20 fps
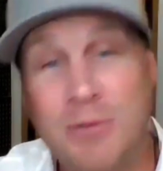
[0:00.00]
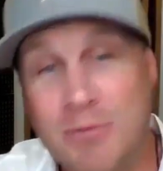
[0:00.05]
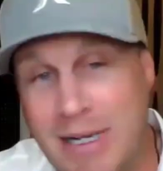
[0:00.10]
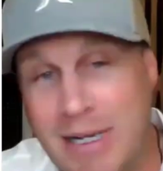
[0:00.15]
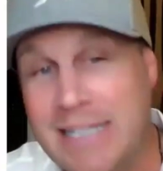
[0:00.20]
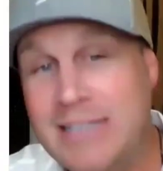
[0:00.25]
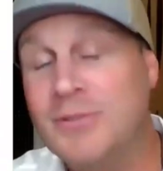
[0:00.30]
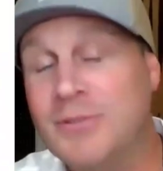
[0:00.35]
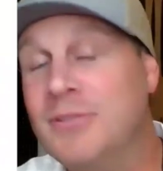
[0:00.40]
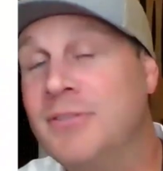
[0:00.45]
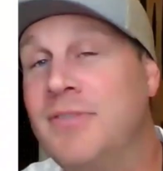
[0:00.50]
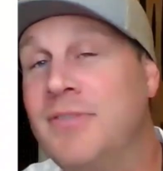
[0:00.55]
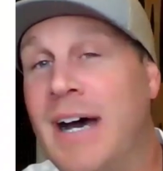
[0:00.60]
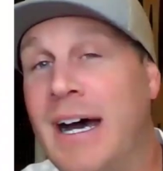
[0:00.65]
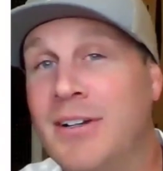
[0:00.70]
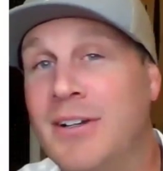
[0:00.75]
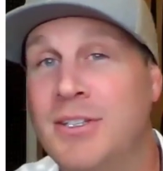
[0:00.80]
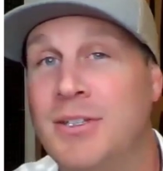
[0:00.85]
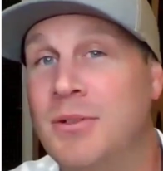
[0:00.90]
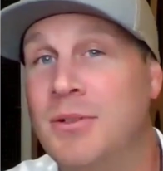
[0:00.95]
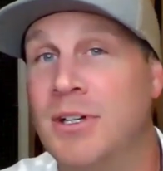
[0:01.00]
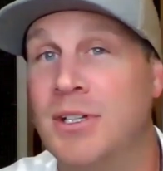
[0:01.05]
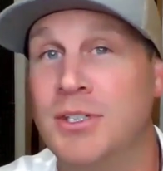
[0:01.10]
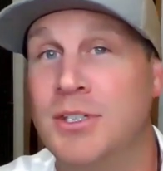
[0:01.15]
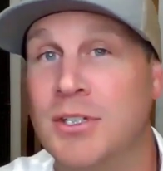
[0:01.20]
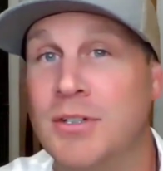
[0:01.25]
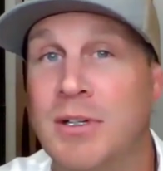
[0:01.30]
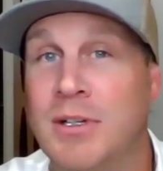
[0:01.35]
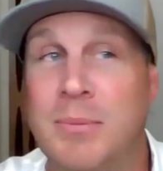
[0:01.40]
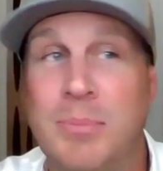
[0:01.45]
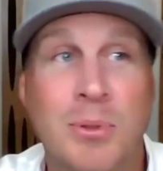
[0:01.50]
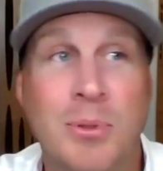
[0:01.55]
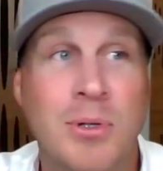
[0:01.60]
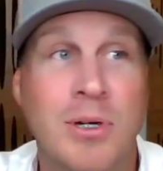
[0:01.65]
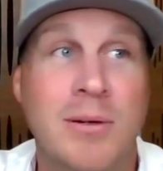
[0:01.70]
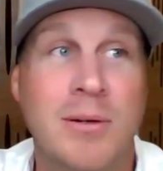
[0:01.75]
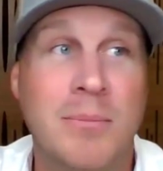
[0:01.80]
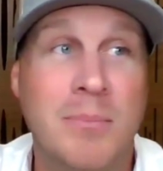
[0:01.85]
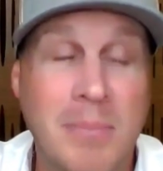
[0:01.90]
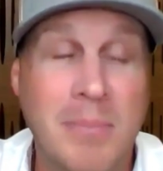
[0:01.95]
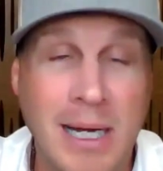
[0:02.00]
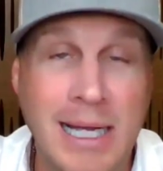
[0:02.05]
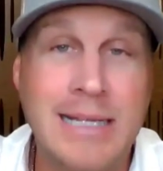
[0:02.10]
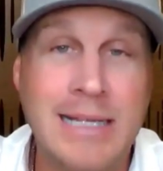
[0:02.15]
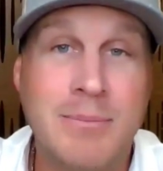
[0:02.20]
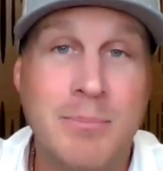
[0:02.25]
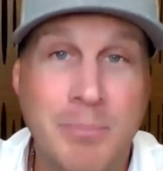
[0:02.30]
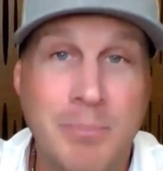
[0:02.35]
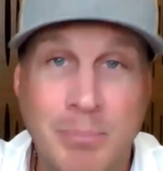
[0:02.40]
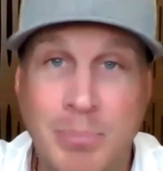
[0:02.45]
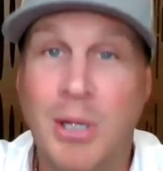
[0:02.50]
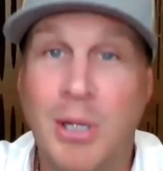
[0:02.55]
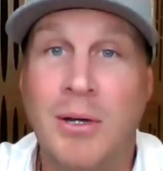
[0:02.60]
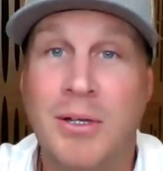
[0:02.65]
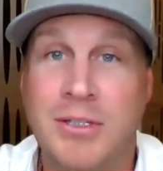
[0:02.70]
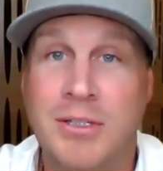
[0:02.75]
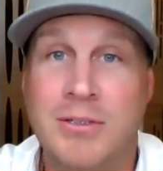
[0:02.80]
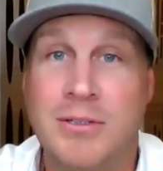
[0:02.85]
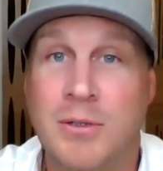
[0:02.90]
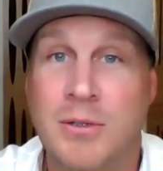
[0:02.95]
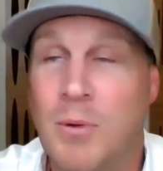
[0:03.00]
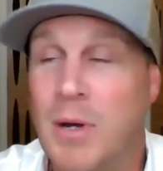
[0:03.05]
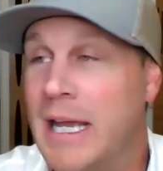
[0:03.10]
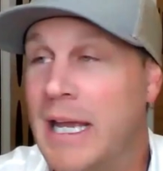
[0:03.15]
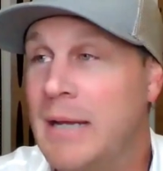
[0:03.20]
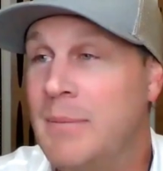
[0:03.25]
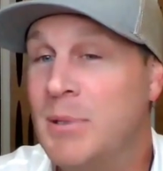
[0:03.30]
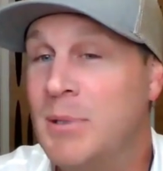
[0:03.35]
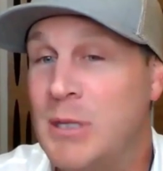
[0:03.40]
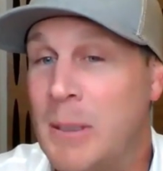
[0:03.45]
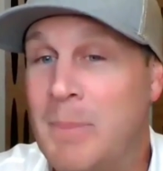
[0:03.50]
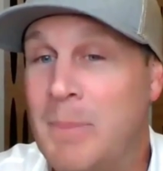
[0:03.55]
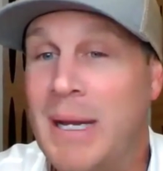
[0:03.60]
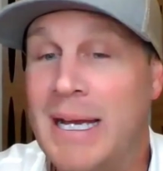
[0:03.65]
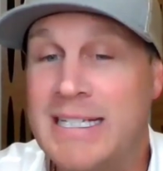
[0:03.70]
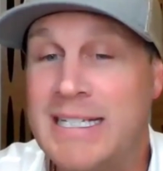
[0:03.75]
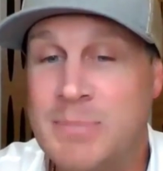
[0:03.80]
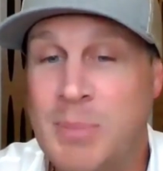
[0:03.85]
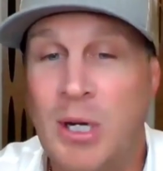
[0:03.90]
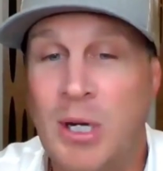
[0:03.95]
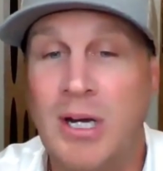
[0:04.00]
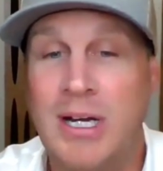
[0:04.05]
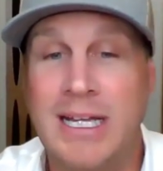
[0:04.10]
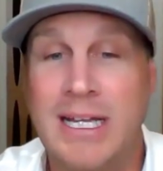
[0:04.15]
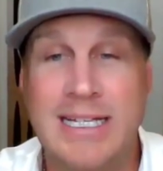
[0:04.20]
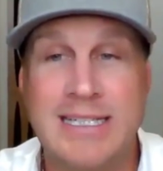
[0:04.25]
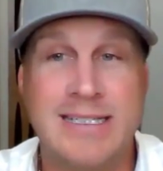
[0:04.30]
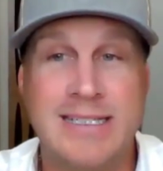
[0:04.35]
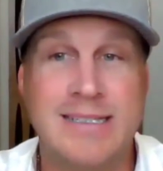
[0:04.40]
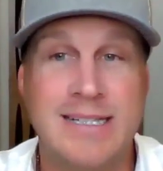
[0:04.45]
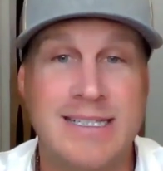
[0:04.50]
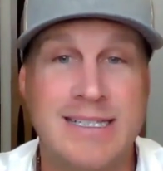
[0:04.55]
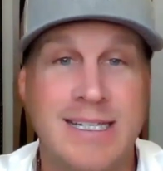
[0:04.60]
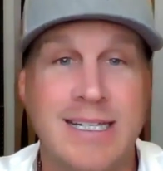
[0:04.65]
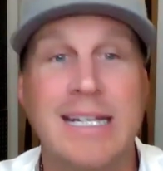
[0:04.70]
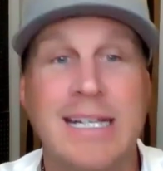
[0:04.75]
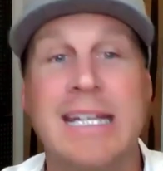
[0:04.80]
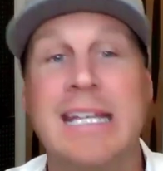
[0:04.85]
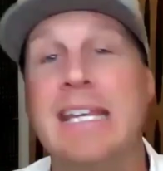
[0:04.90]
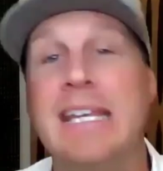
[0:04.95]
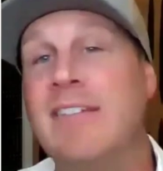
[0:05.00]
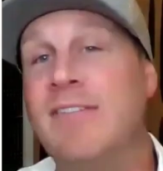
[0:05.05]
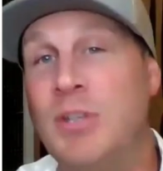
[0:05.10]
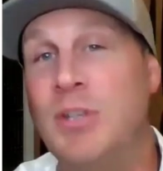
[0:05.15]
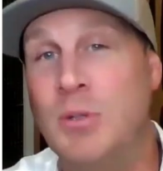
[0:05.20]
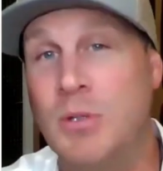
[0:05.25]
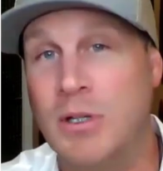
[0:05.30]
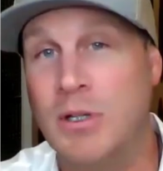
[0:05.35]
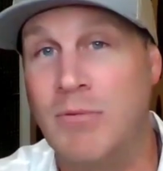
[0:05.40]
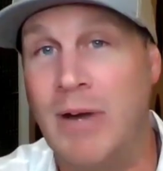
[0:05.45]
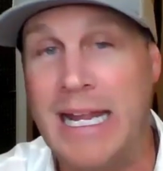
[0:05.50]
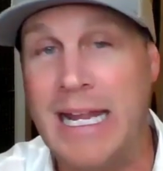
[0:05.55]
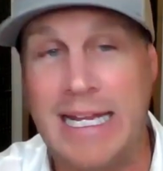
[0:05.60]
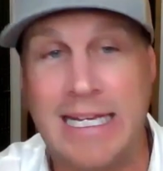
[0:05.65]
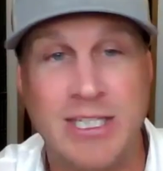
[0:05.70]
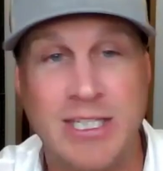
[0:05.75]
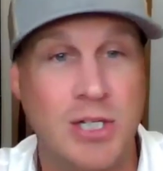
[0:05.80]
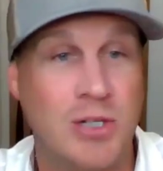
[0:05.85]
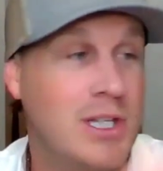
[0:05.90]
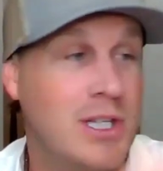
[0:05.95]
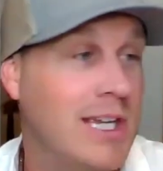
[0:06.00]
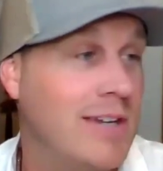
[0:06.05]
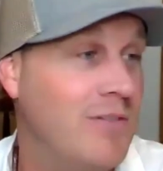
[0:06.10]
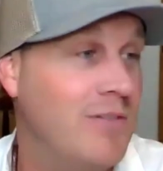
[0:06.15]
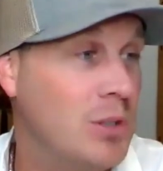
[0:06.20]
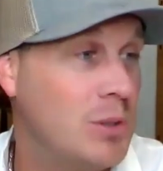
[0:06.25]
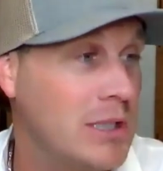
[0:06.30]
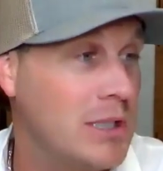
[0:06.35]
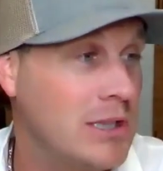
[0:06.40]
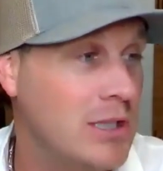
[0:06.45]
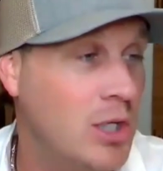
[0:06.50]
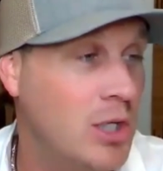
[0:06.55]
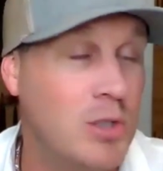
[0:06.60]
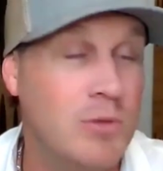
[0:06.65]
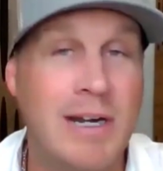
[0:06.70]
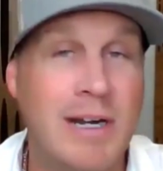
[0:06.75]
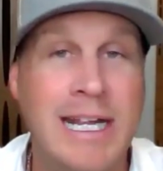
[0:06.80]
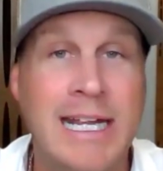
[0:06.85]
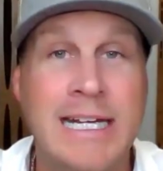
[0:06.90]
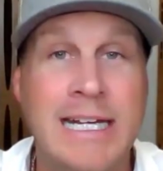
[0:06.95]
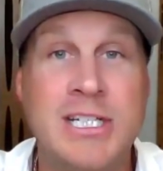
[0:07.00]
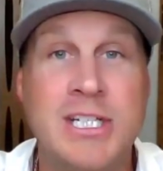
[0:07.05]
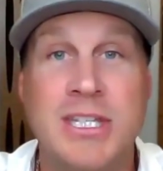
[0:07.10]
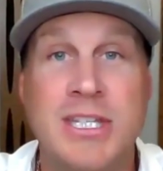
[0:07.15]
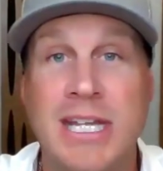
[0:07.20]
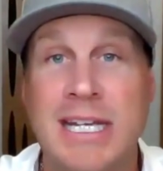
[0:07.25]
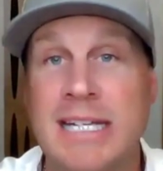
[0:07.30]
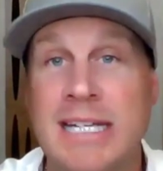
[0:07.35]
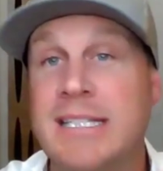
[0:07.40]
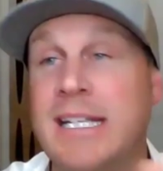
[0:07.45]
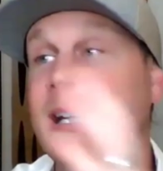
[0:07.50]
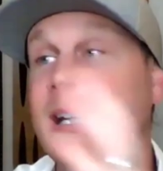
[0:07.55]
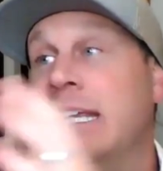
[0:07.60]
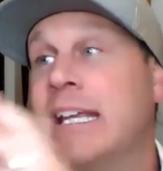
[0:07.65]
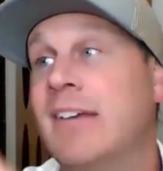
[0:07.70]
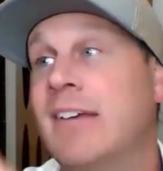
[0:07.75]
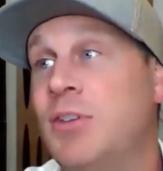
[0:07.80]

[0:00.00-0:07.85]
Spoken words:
The rental value on your report might blow you away, but the best part is it's going to give you a range. It'll give you a low range, then it's going